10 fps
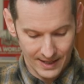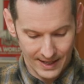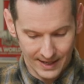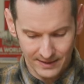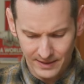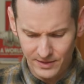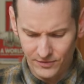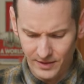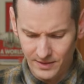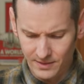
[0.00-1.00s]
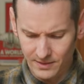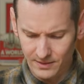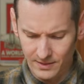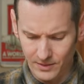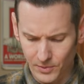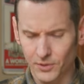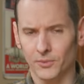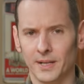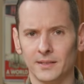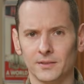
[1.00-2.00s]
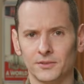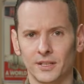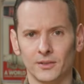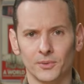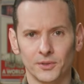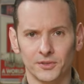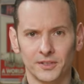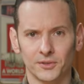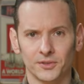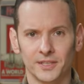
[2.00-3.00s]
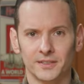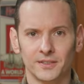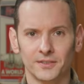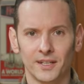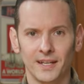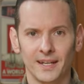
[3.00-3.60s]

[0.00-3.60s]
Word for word: And this fits the Ruger Wranglers and the Ruger Single Sixes,